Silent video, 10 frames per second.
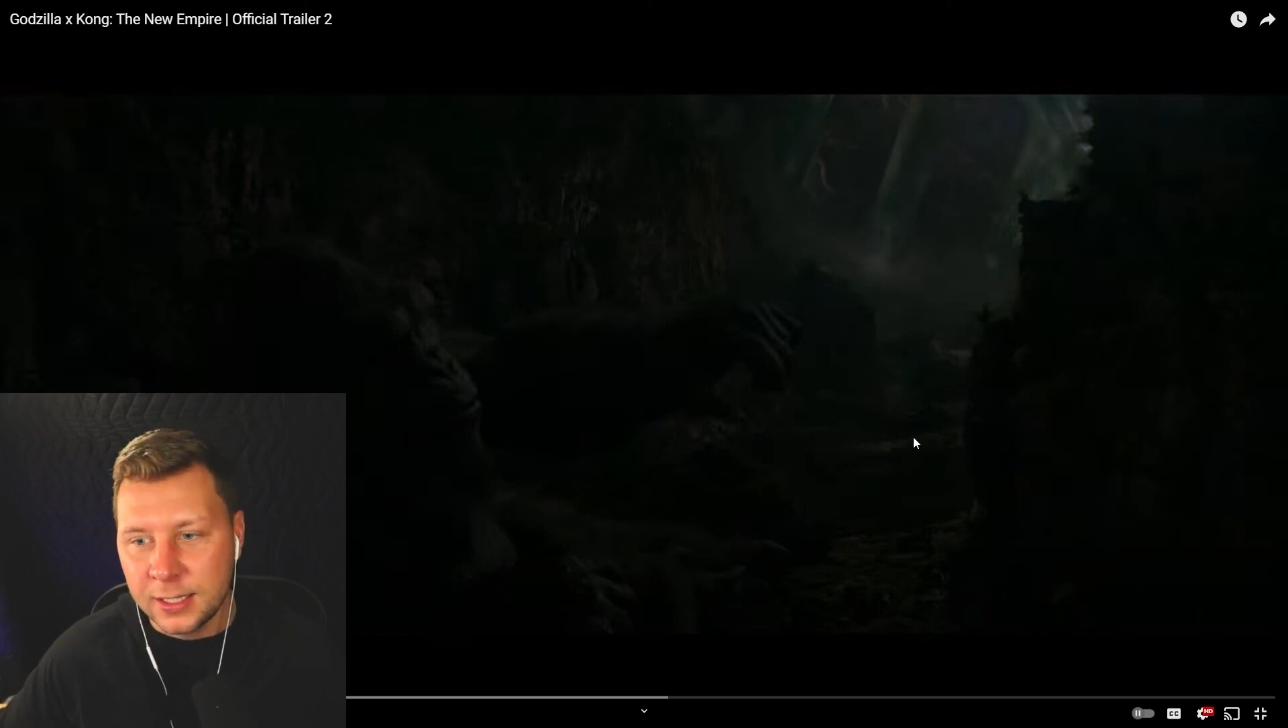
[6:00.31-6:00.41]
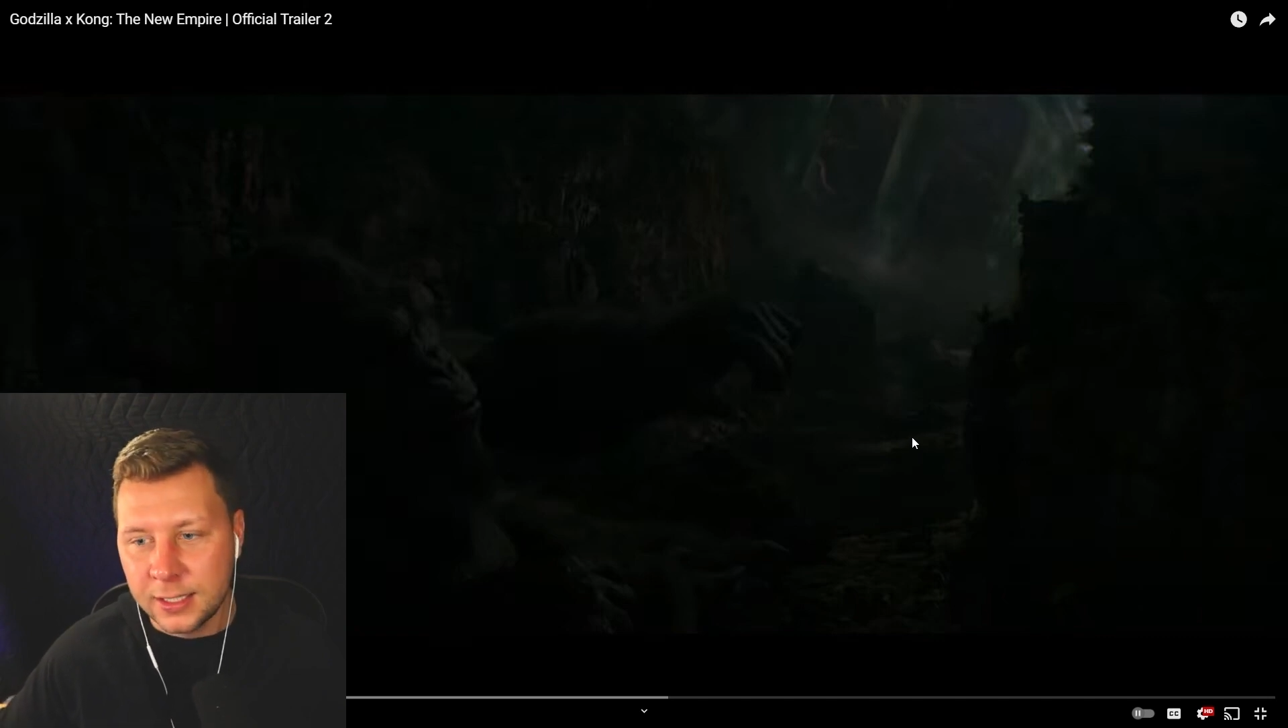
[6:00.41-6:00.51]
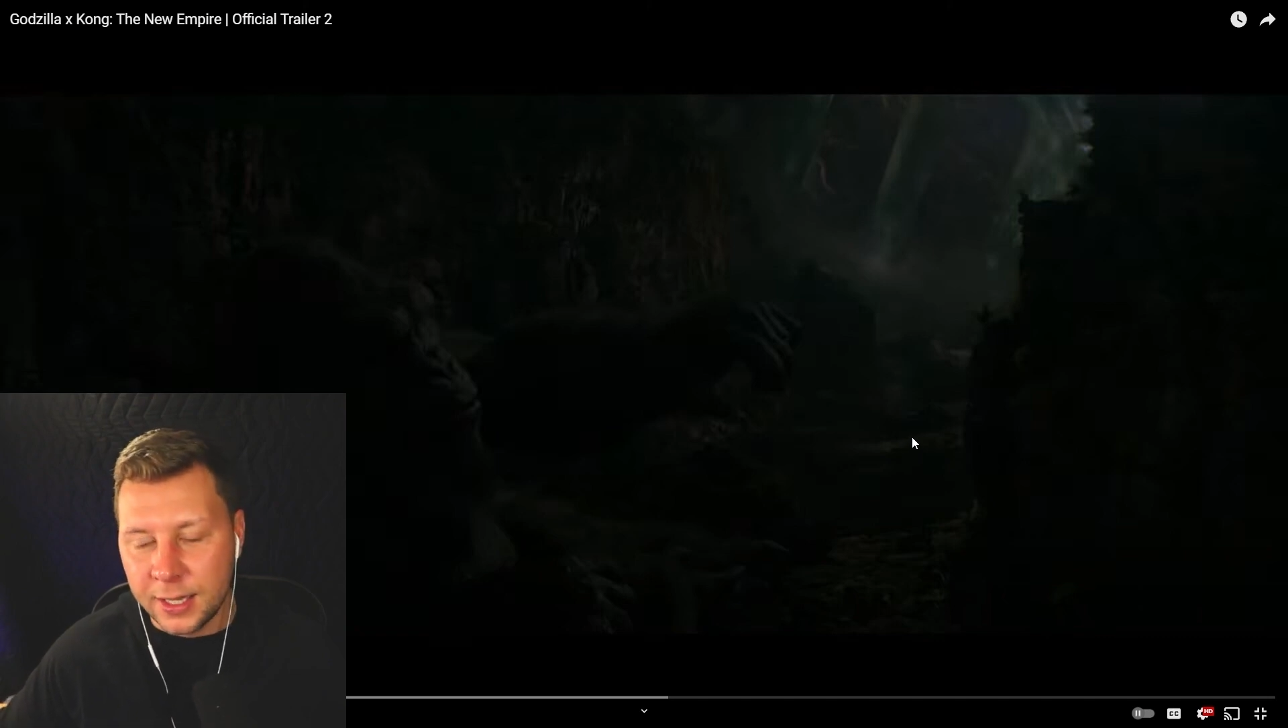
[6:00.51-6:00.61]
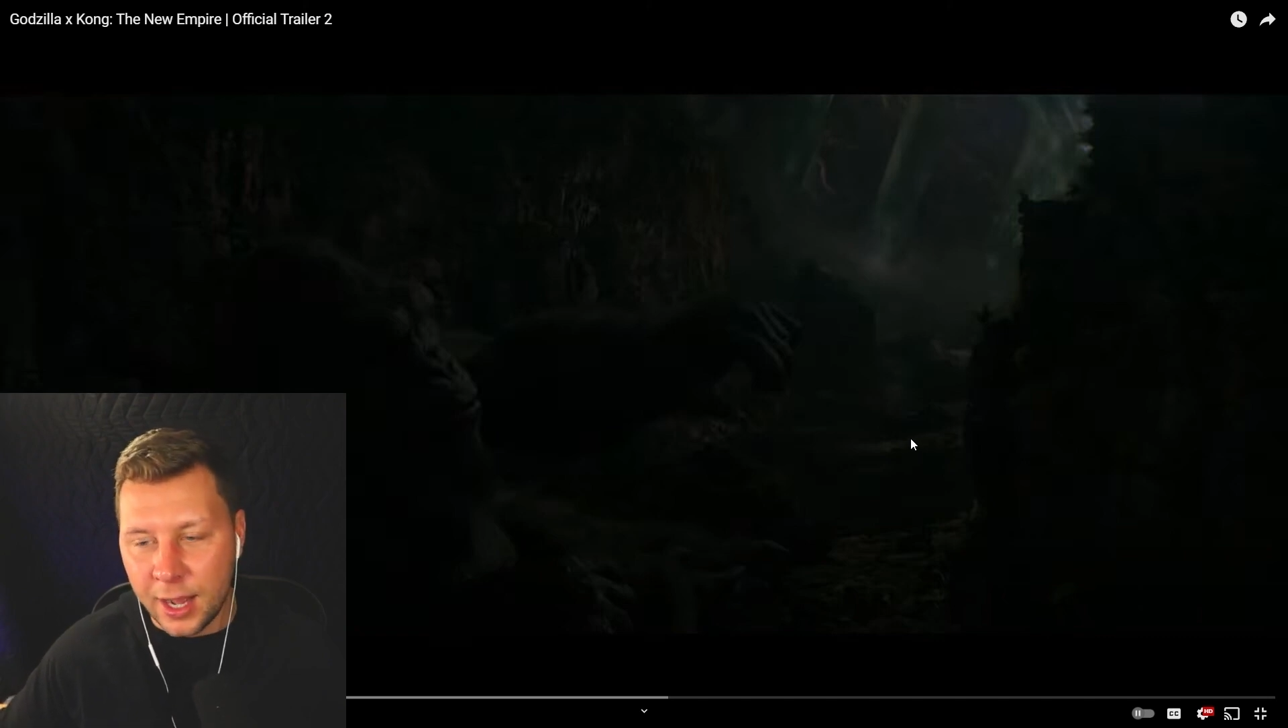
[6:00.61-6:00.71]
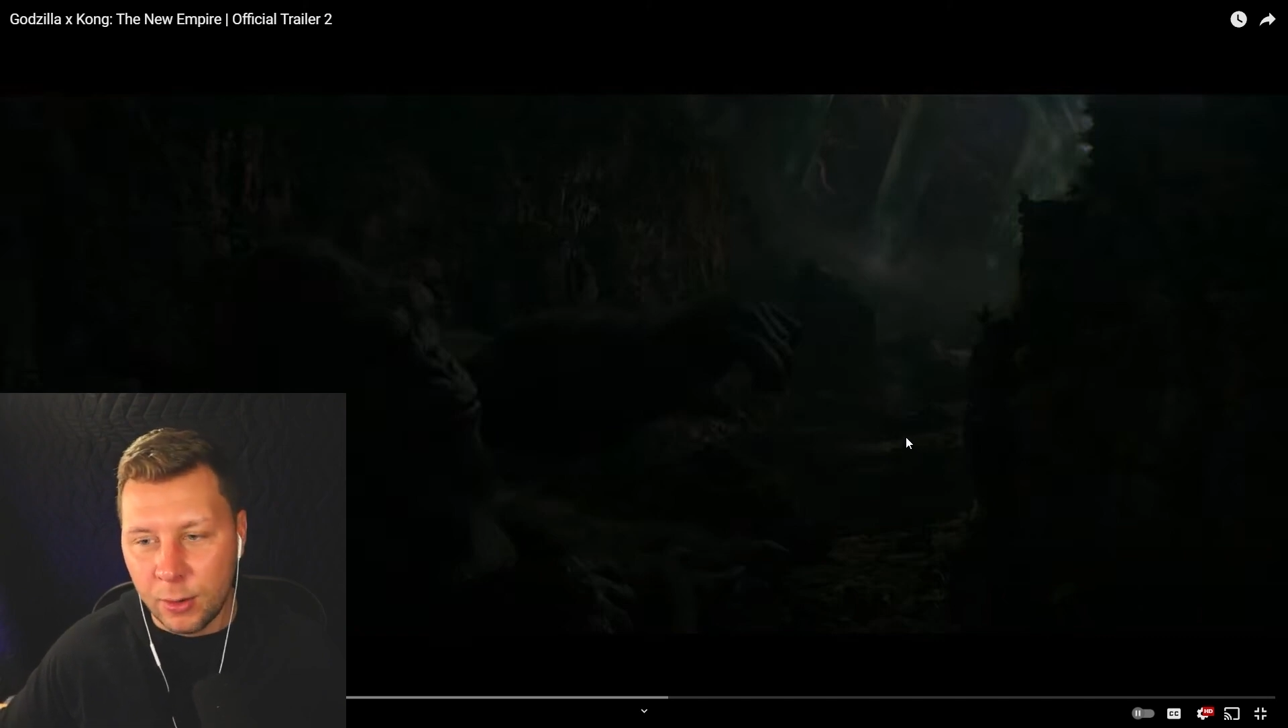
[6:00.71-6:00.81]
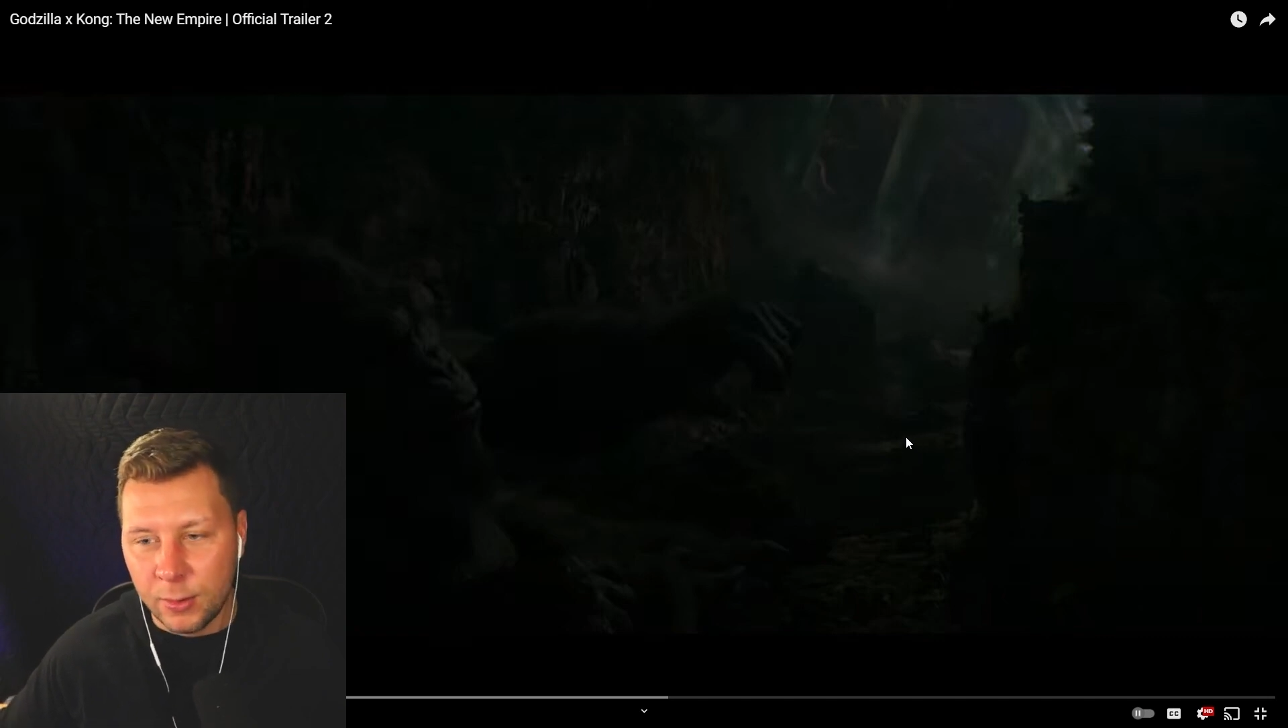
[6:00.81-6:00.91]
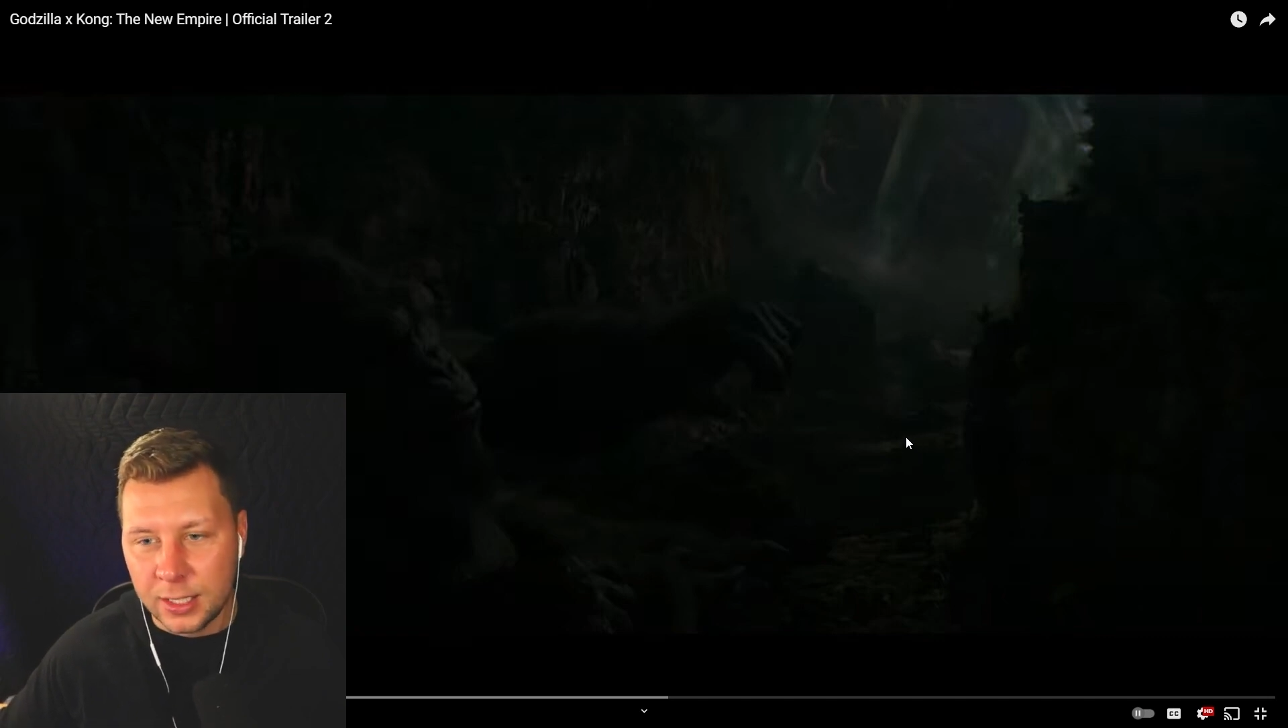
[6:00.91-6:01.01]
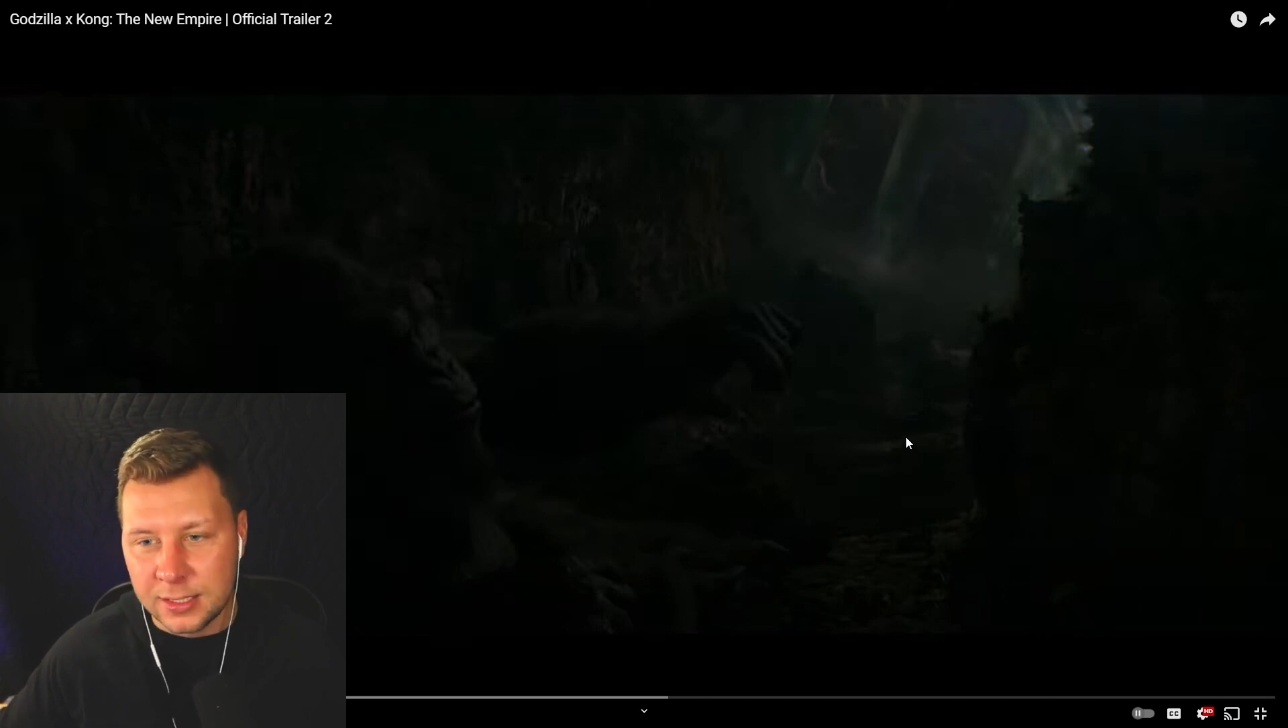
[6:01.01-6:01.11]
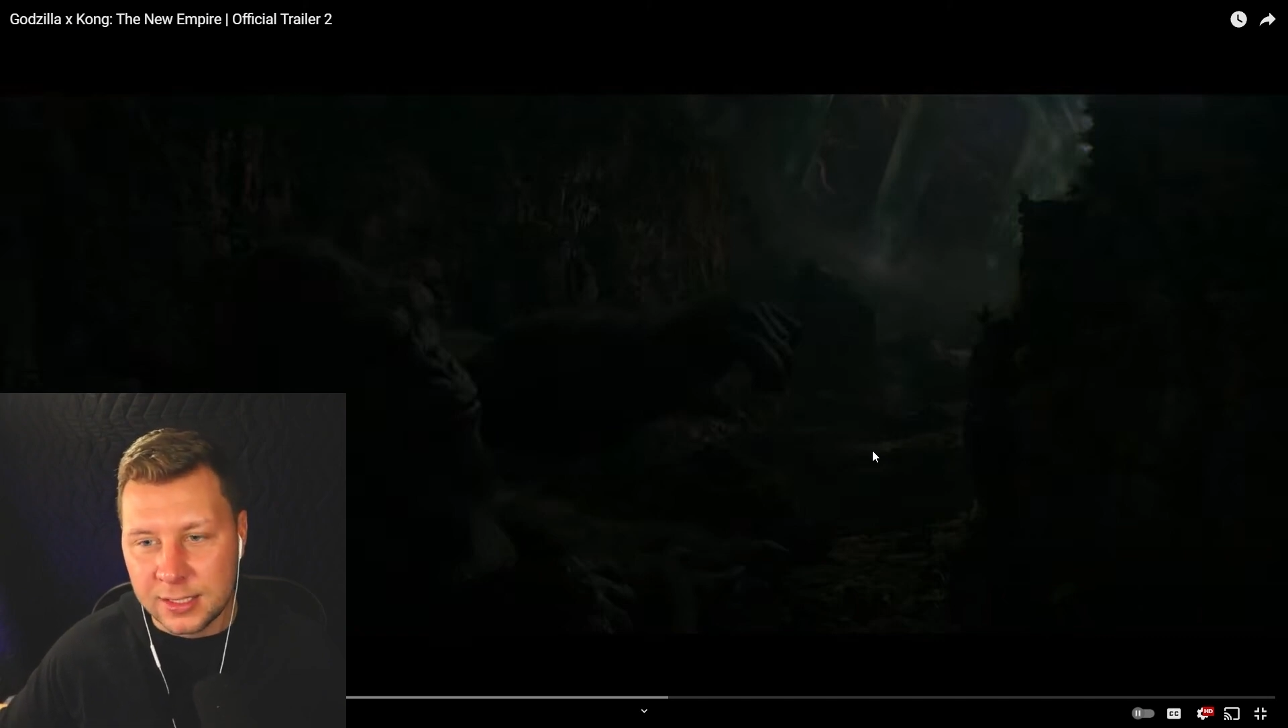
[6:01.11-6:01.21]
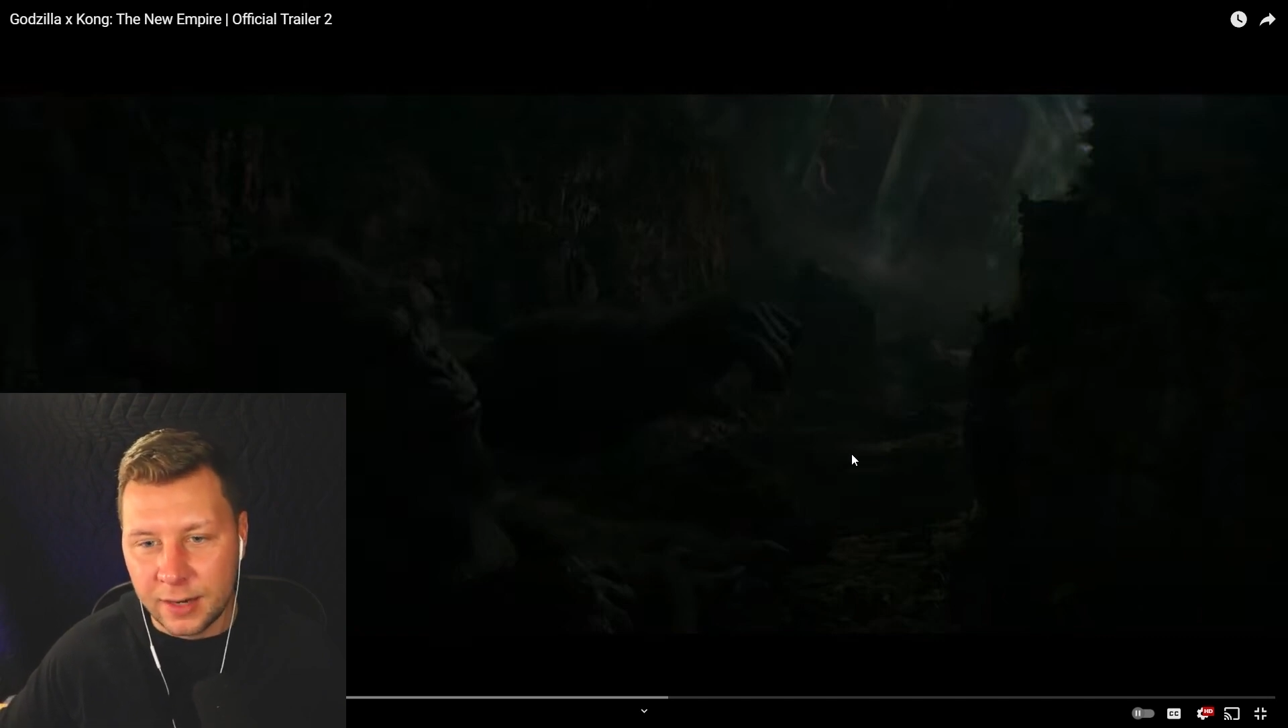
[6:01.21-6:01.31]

you know, instead